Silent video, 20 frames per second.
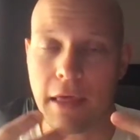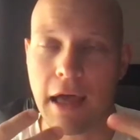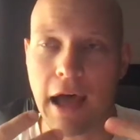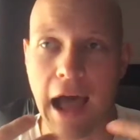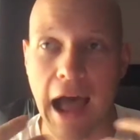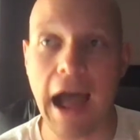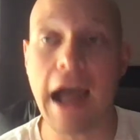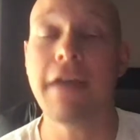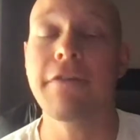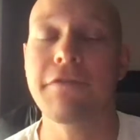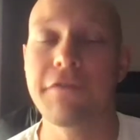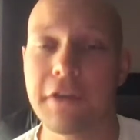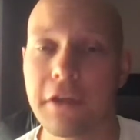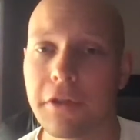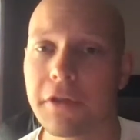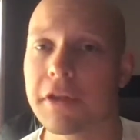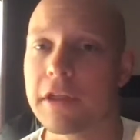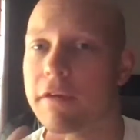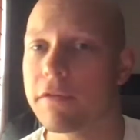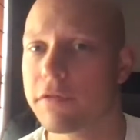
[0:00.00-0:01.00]
I feel
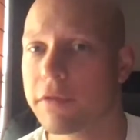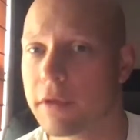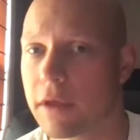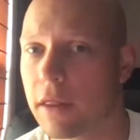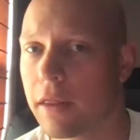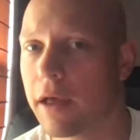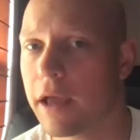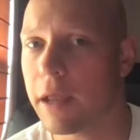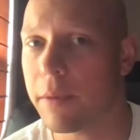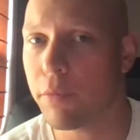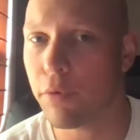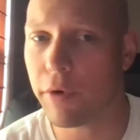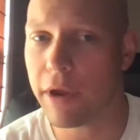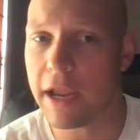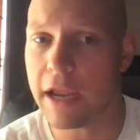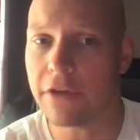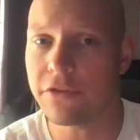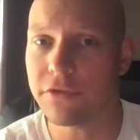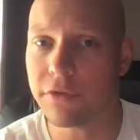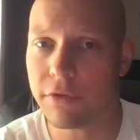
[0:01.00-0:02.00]
it gives the client more
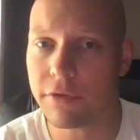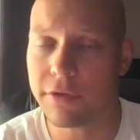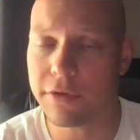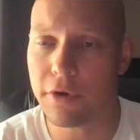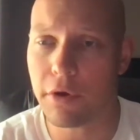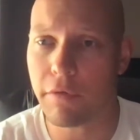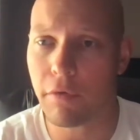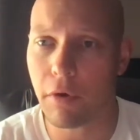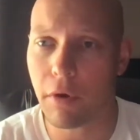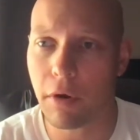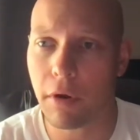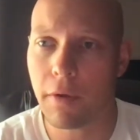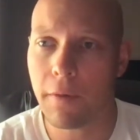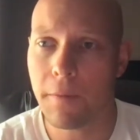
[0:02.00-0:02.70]
agency over